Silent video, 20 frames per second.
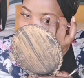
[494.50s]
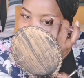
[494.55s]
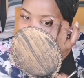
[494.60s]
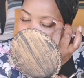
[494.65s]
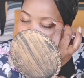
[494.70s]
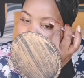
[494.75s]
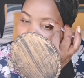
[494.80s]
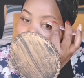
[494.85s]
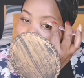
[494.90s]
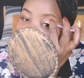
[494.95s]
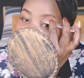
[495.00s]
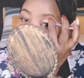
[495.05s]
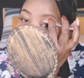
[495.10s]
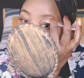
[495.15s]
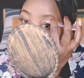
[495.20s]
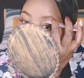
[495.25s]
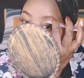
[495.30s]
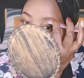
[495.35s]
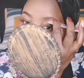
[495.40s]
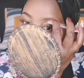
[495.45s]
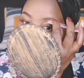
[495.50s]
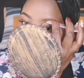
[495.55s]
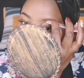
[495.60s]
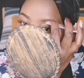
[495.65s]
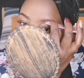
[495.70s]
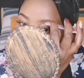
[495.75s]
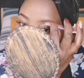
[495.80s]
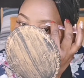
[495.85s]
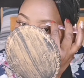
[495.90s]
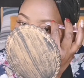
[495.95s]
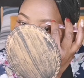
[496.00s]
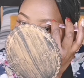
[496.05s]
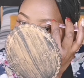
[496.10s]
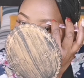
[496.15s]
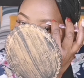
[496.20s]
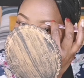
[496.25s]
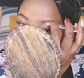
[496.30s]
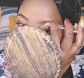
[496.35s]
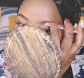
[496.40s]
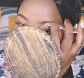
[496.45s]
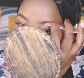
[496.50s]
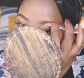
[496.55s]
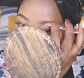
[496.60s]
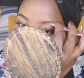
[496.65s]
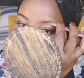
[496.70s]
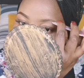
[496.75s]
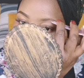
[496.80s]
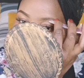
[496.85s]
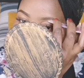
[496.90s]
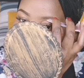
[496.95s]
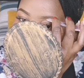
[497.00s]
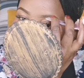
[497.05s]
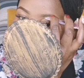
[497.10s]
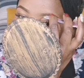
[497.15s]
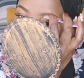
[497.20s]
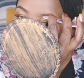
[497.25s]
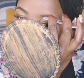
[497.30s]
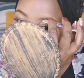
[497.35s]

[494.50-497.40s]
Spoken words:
We were becoming one soul.